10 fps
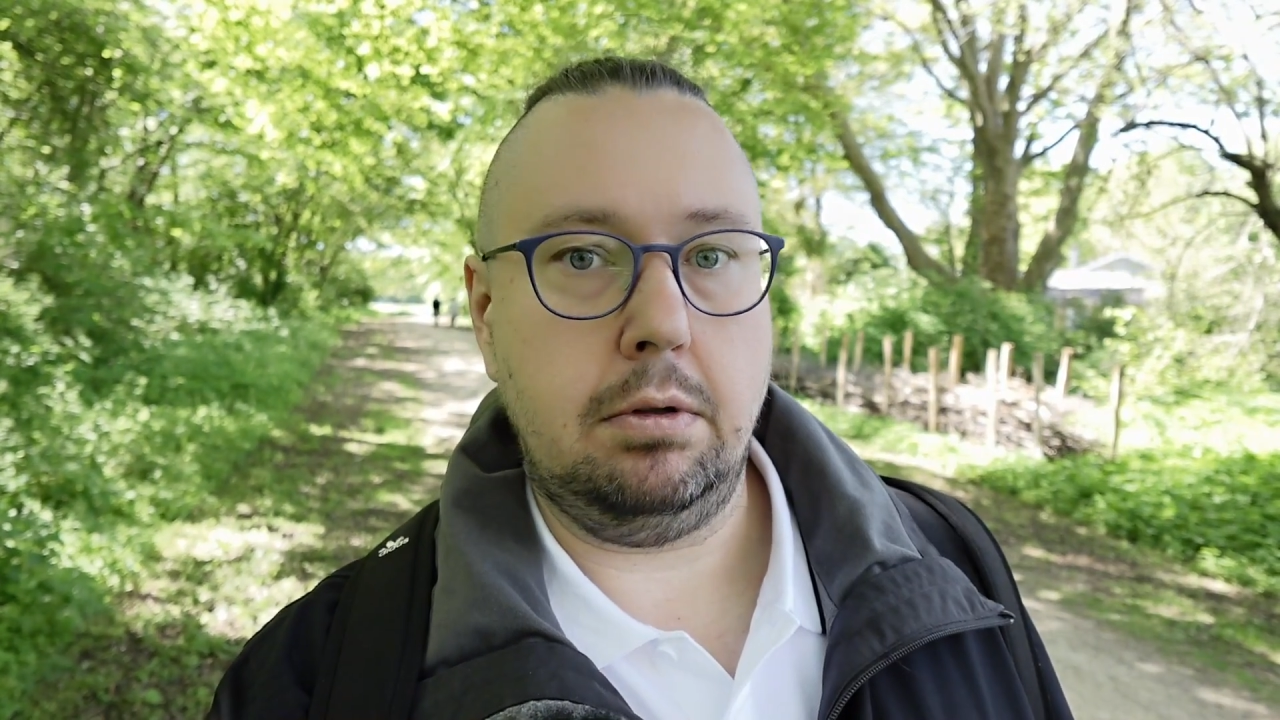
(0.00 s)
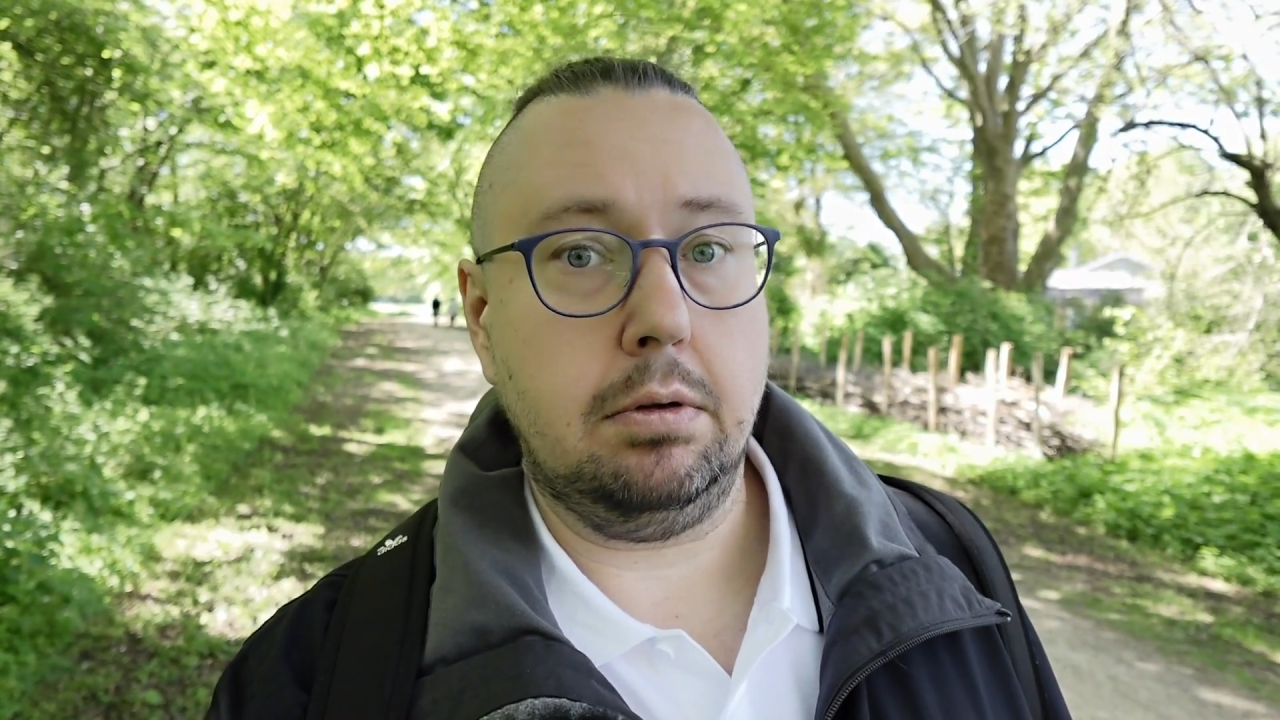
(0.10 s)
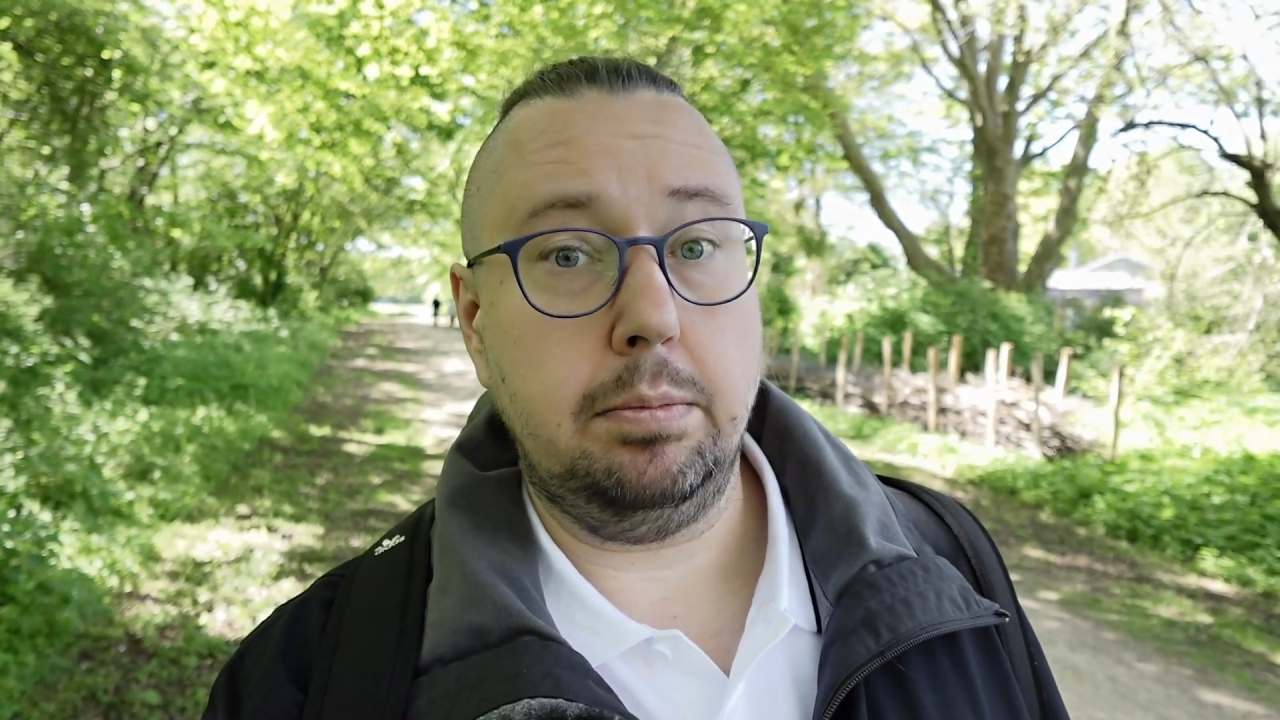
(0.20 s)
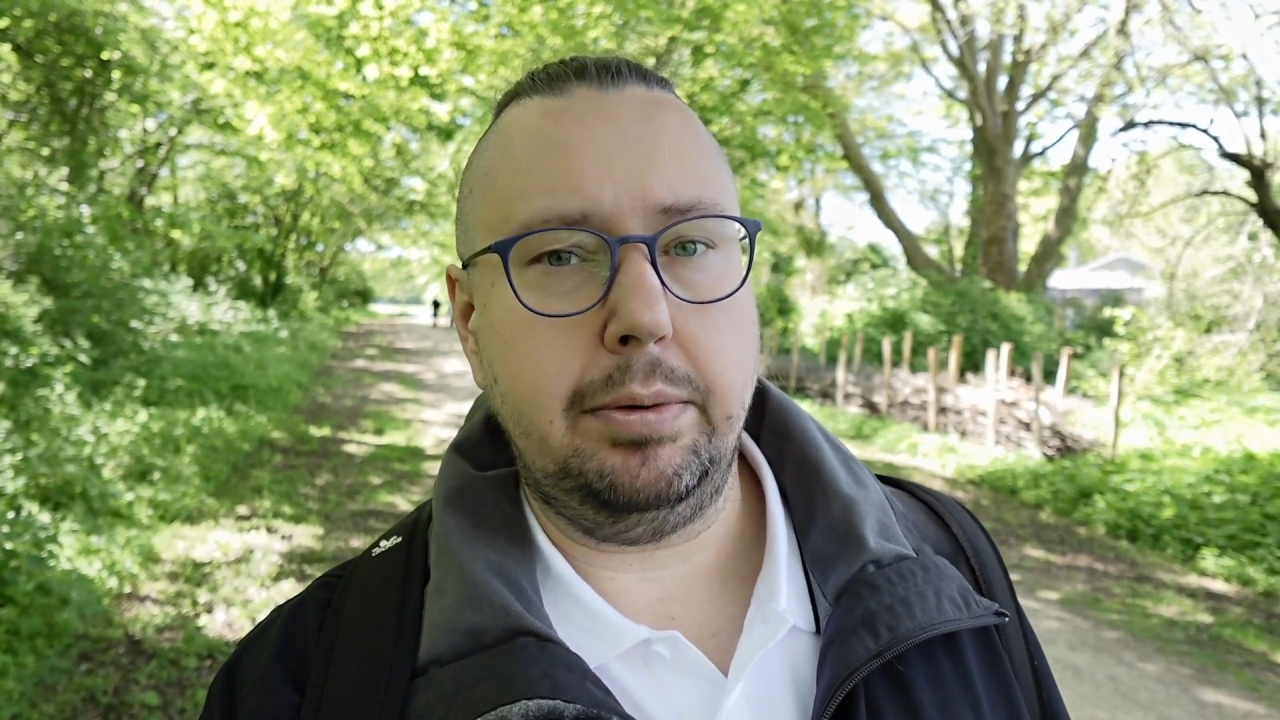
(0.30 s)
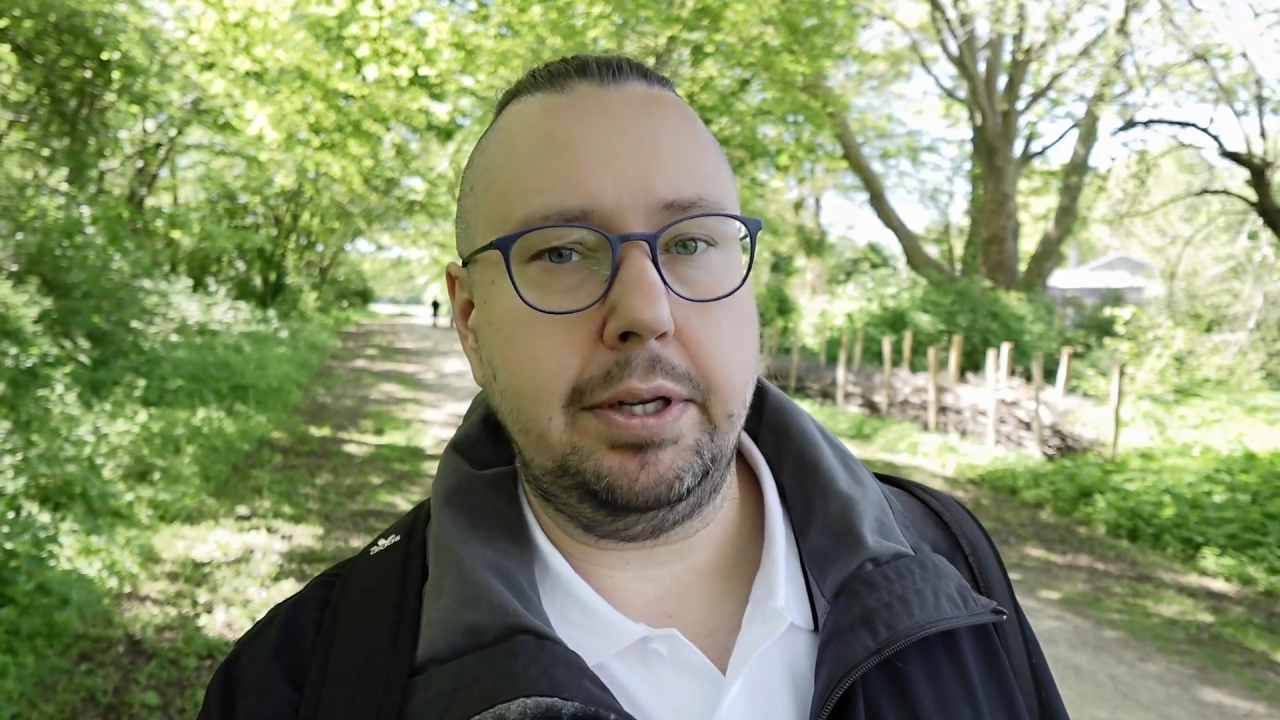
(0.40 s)

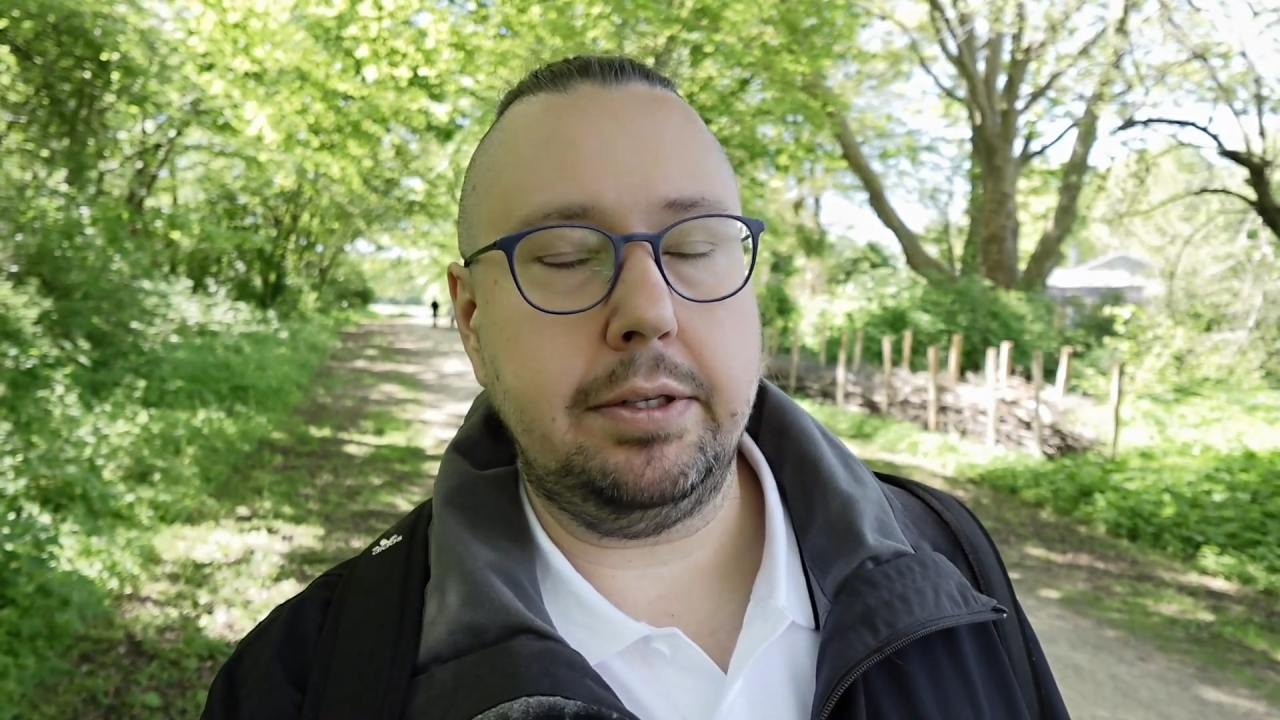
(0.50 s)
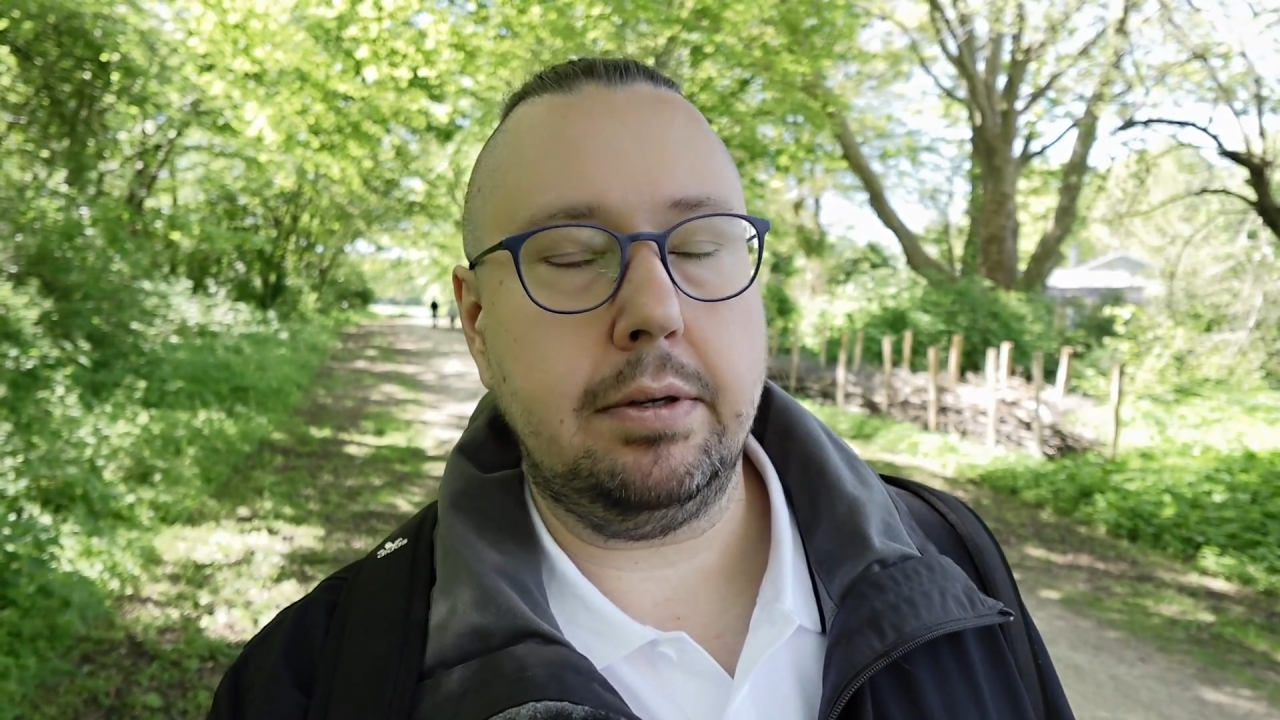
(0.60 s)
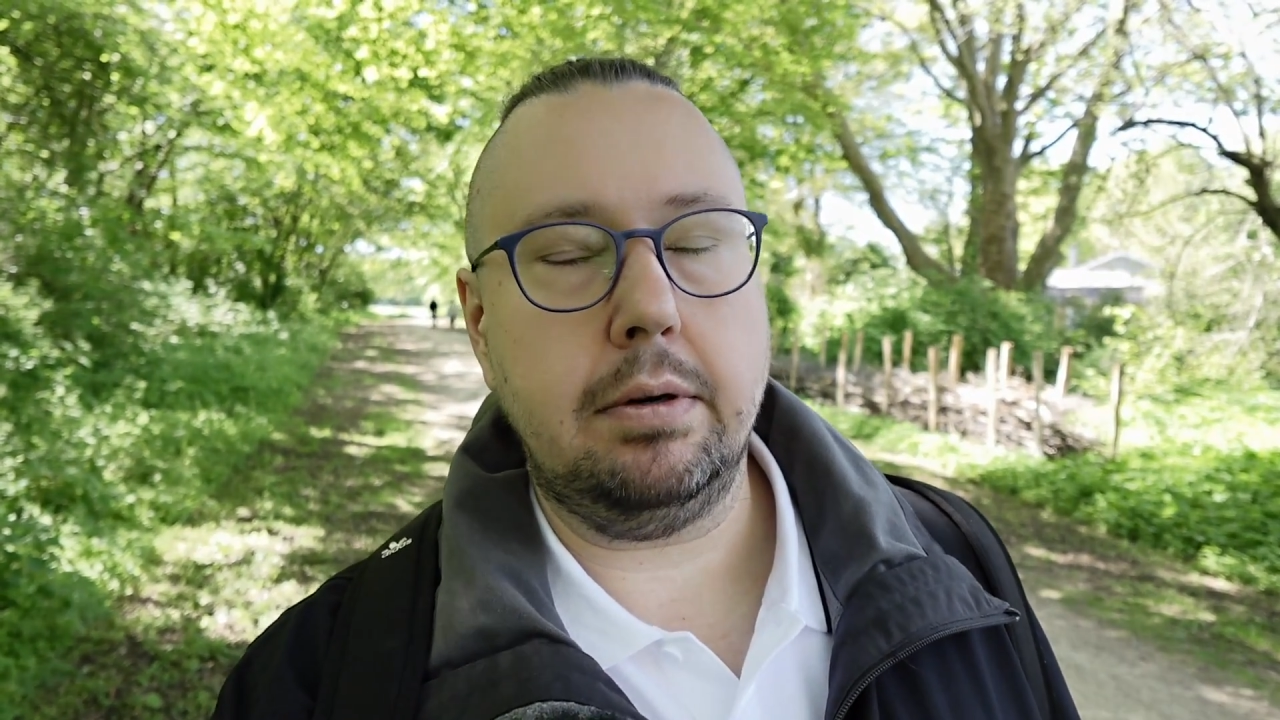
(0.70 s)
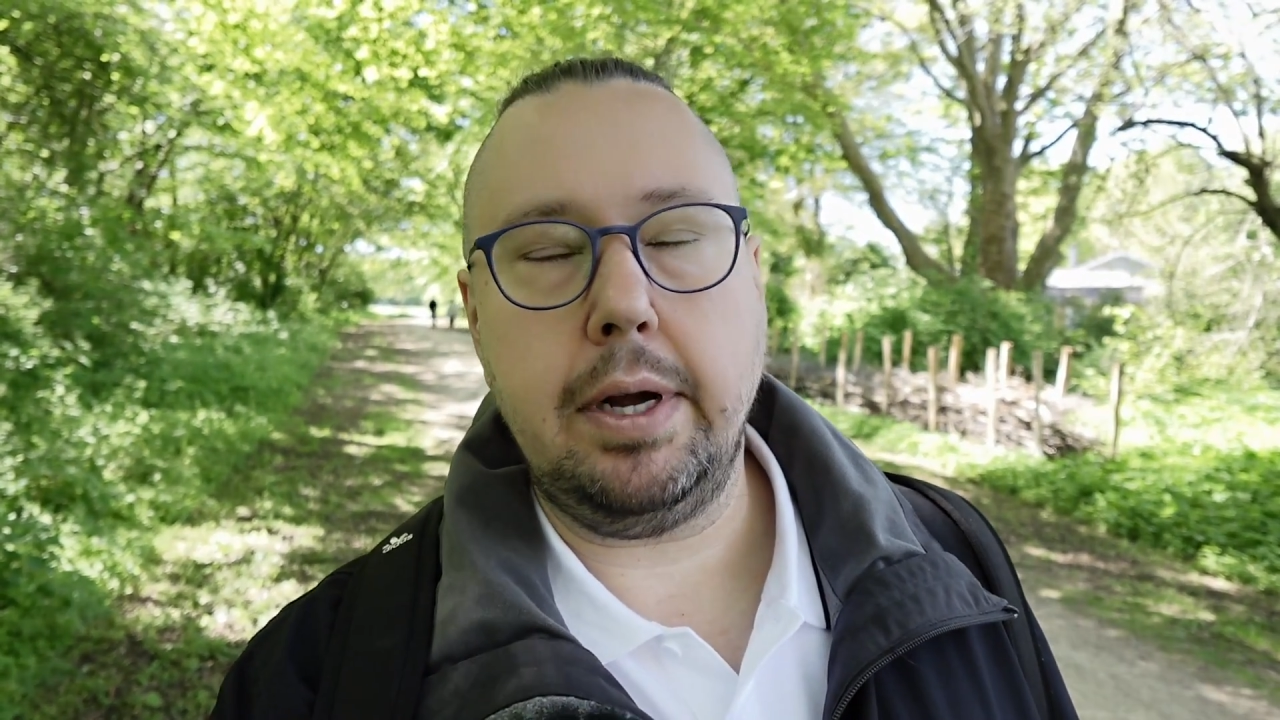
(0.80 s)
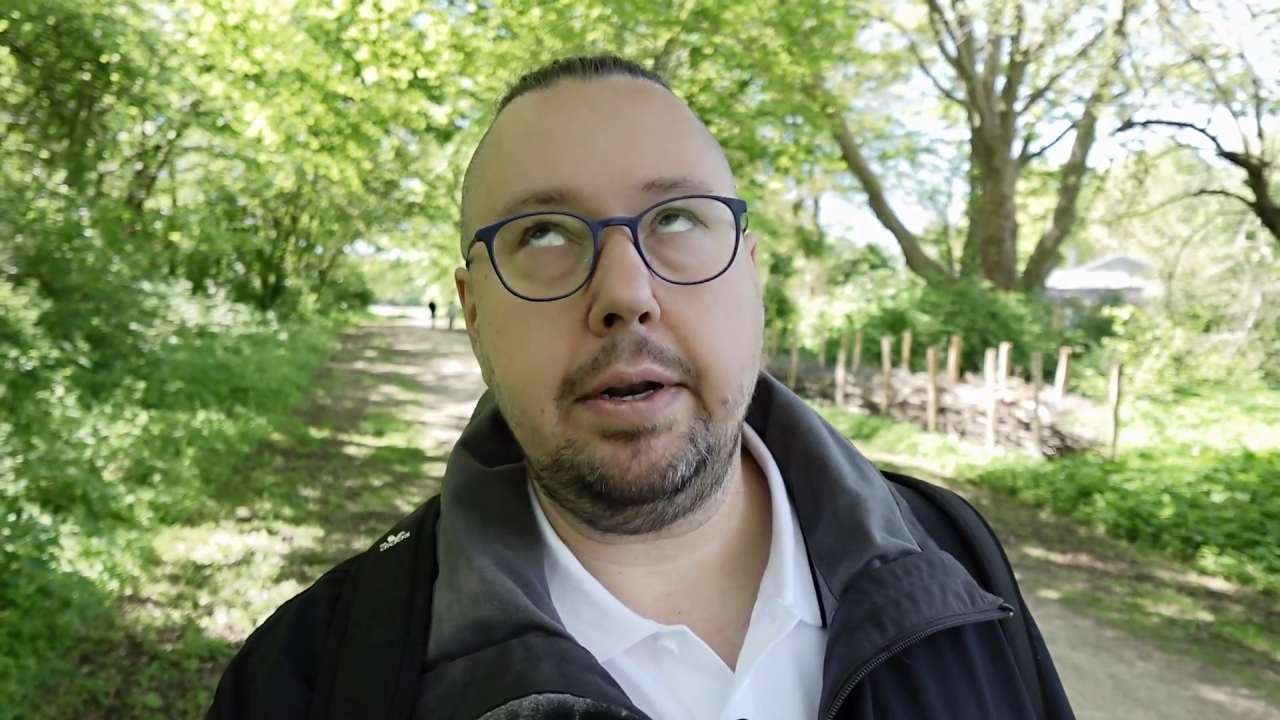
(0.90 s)
local police or